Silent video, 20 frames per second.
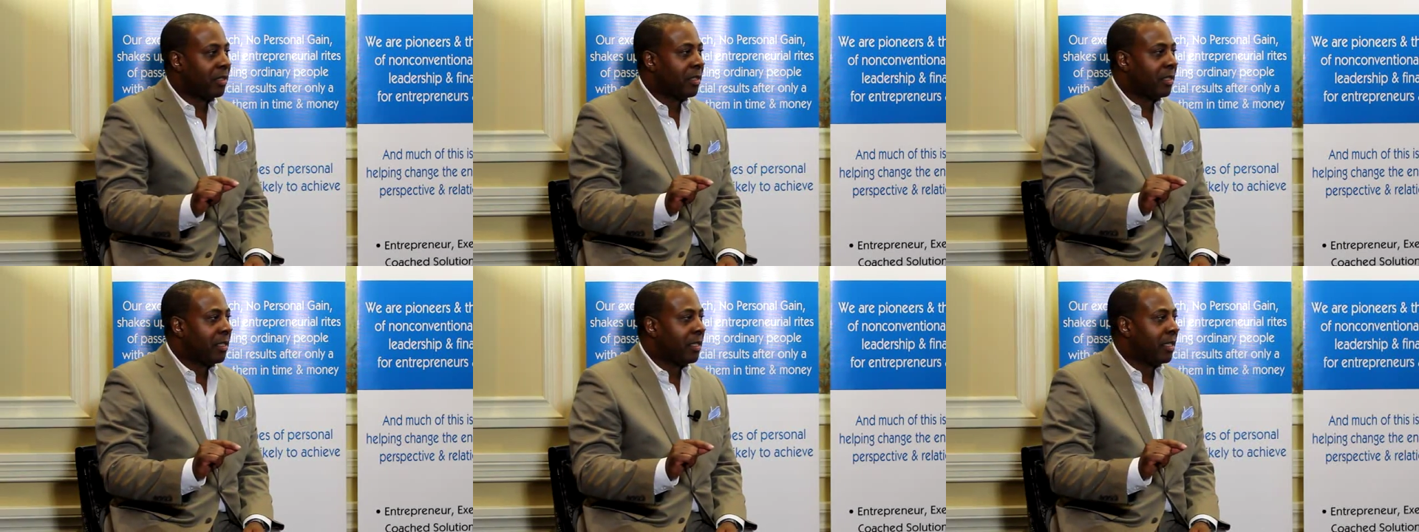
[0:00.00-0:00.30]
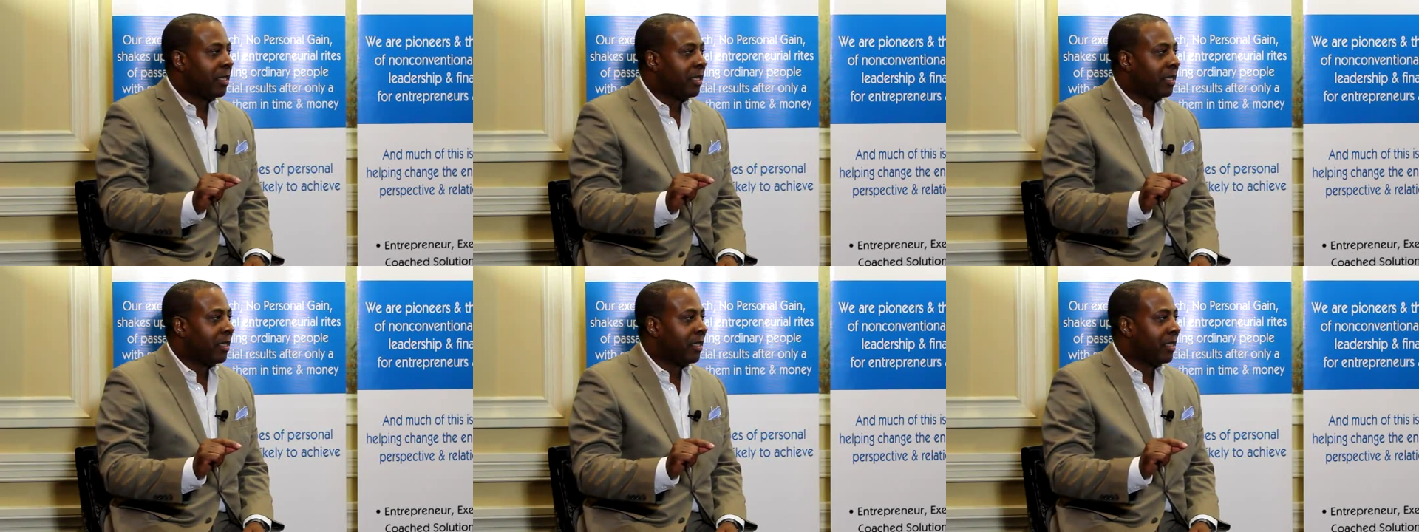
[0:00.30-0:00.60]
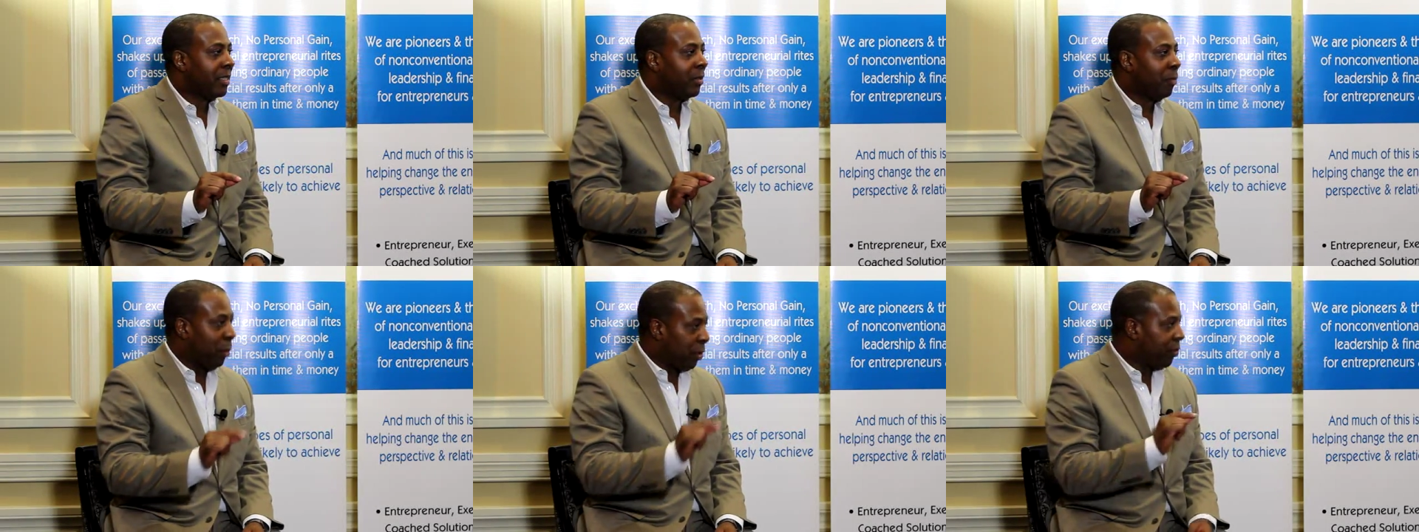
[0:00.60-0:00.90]

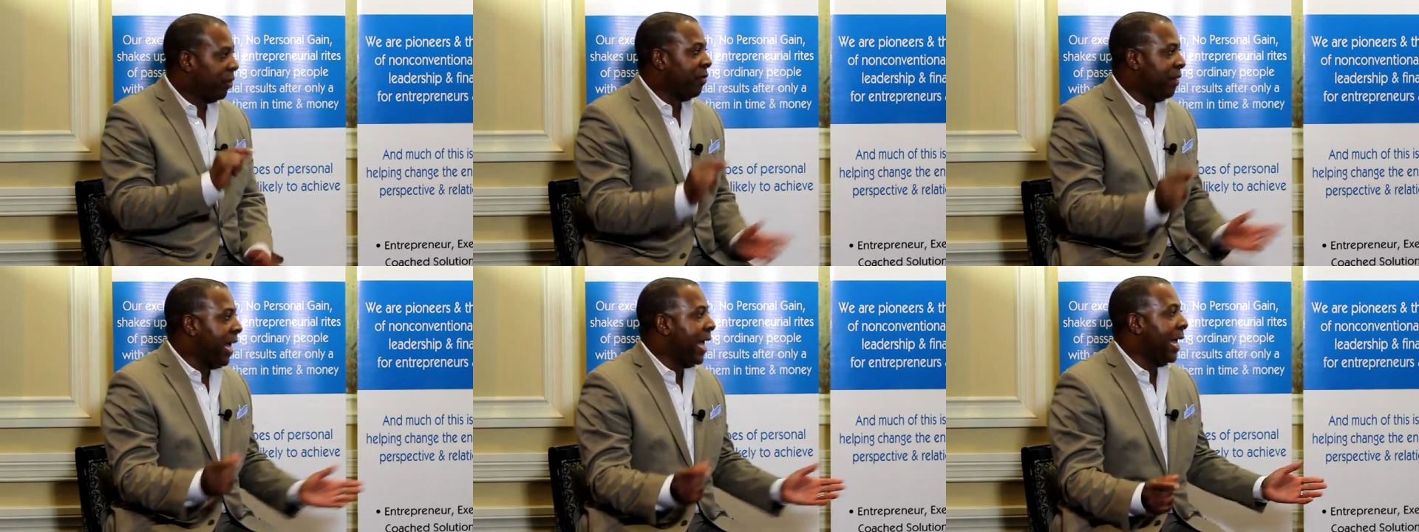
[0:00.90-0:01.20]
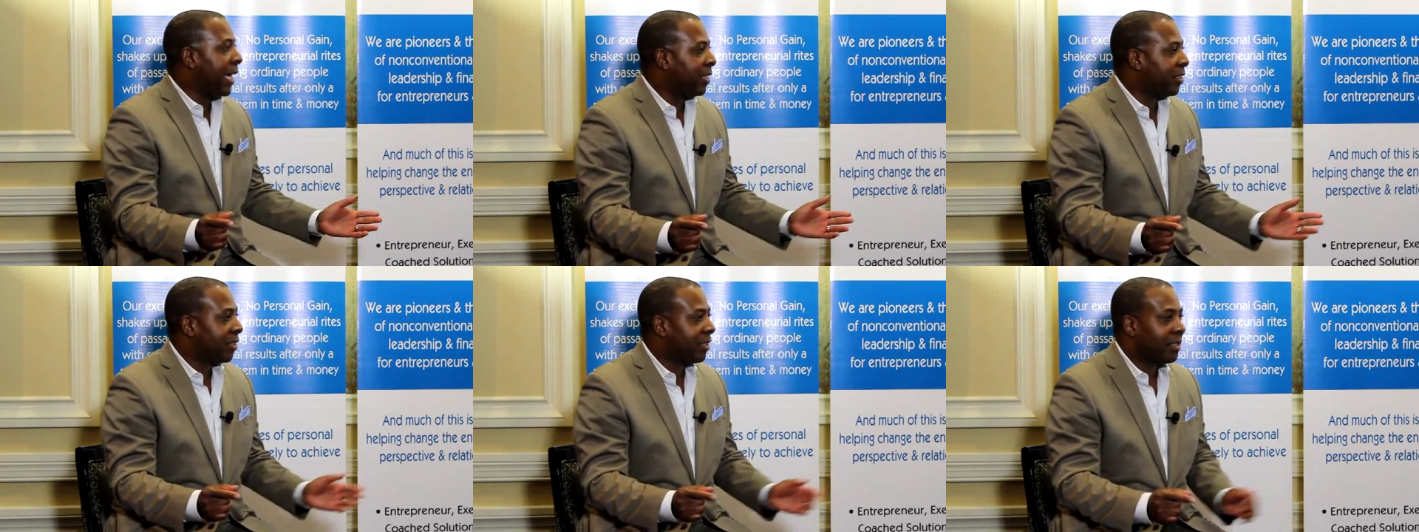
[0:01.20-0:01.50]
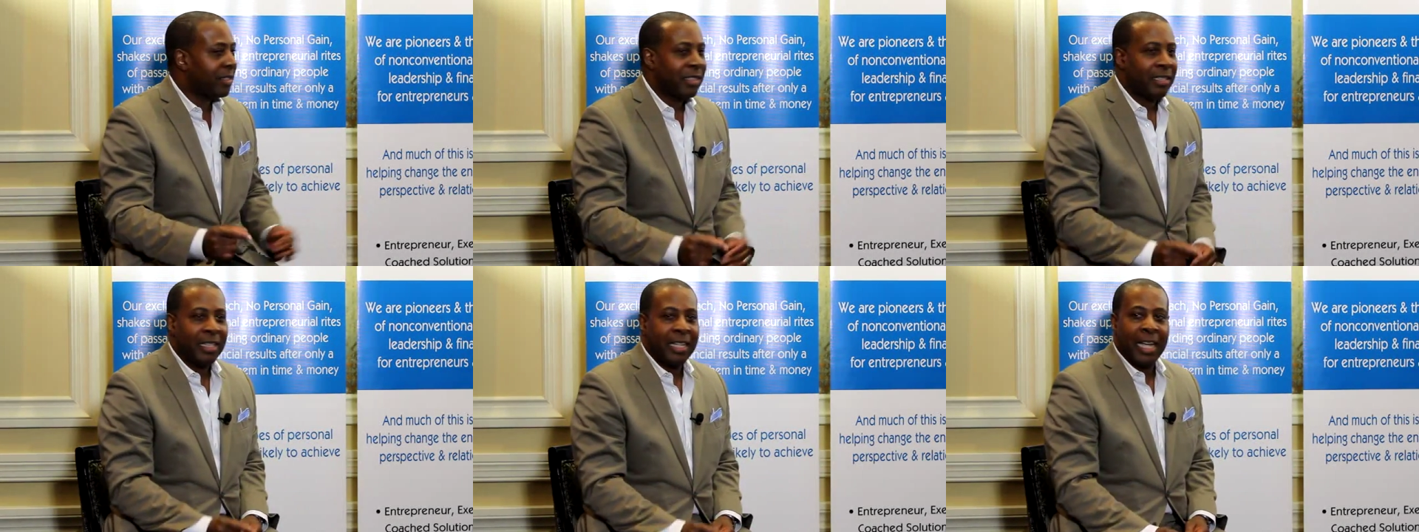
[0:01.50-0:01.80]

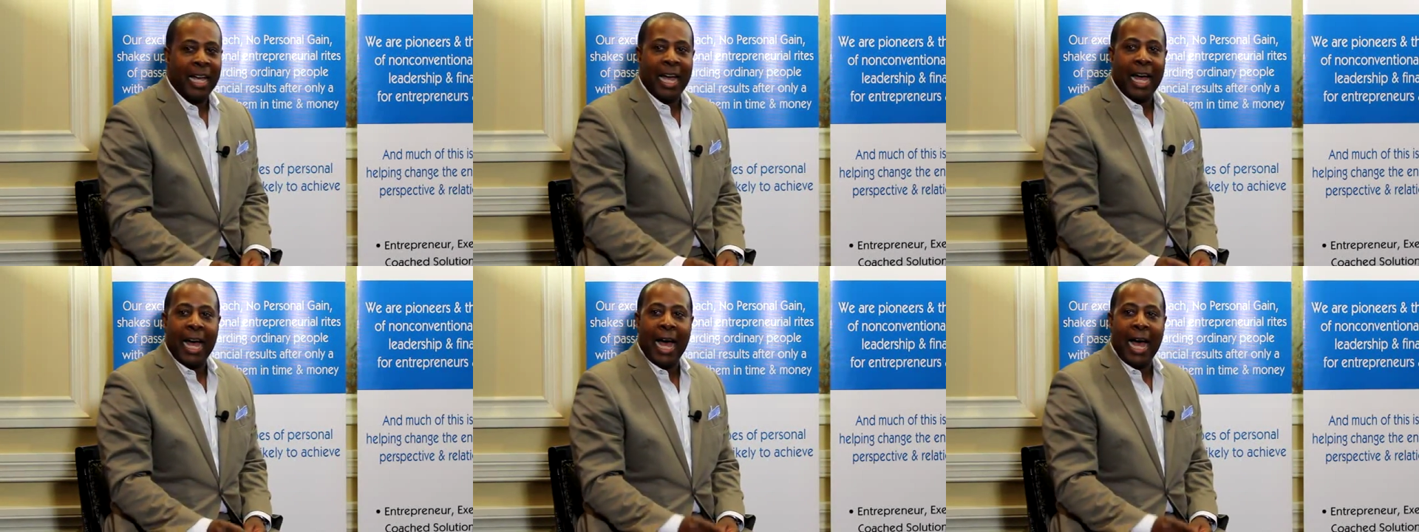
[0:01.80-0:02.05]
What's